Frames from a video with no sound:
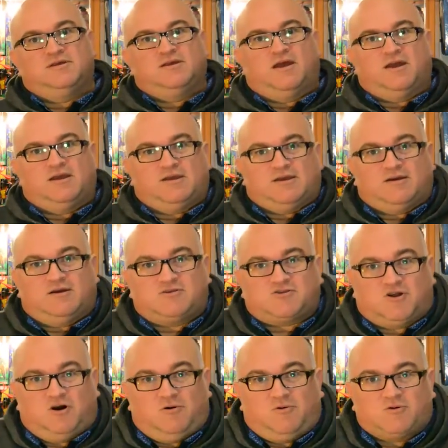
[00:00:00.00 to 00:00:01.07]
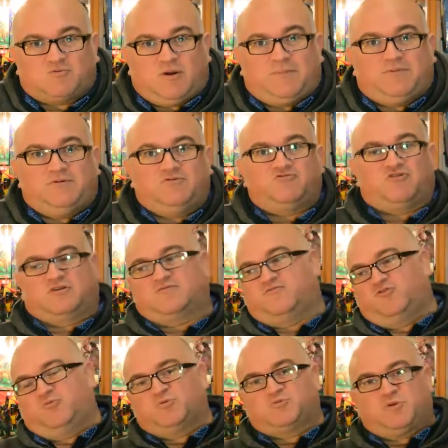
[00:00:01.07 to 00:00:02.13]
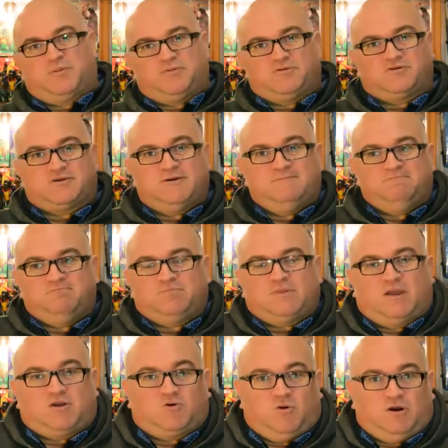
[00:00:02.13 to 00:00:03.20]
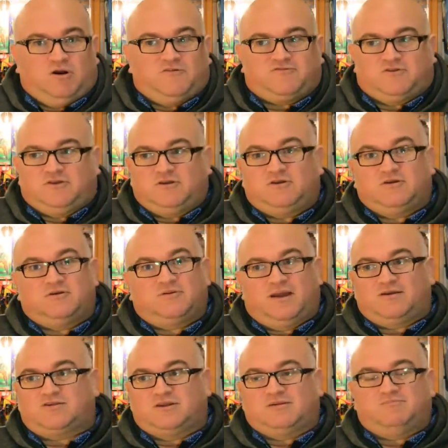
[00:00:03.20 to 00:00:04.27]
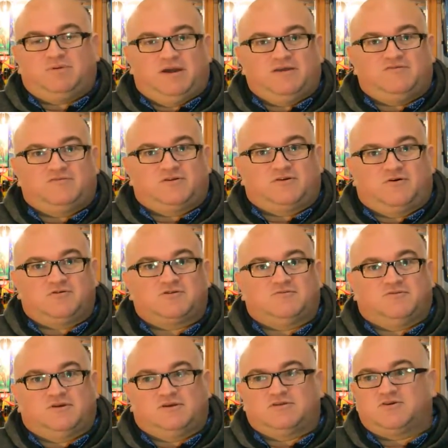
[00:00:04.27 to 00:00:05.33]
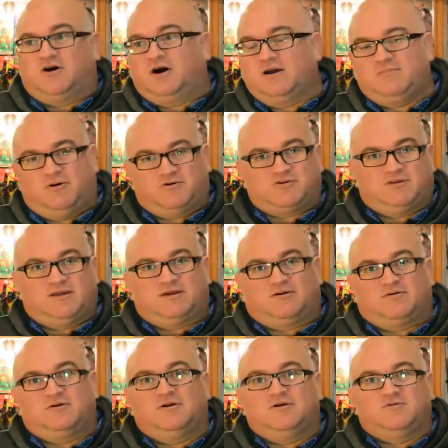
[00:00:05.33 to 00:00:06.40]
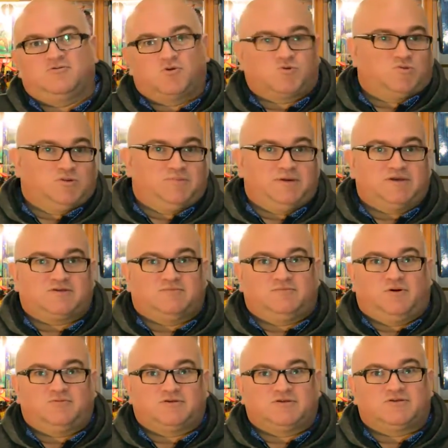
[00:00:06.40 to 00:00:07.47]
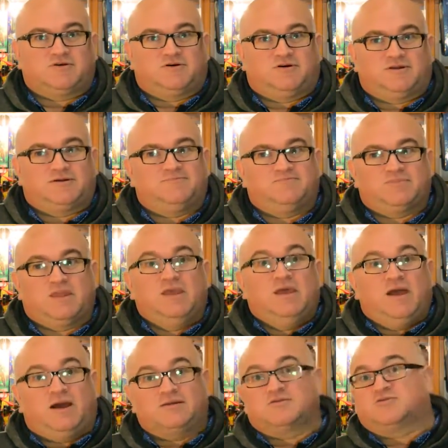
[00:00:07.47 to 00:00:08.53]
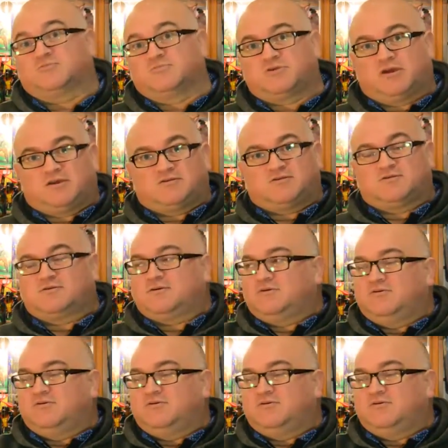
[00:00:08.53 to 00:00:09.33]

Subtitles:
a Star Wars weapon, Transformers weapons, and quite often you can actually pay for the cost of the entire box of Lego just with the bits and bobs inside. And in some cases,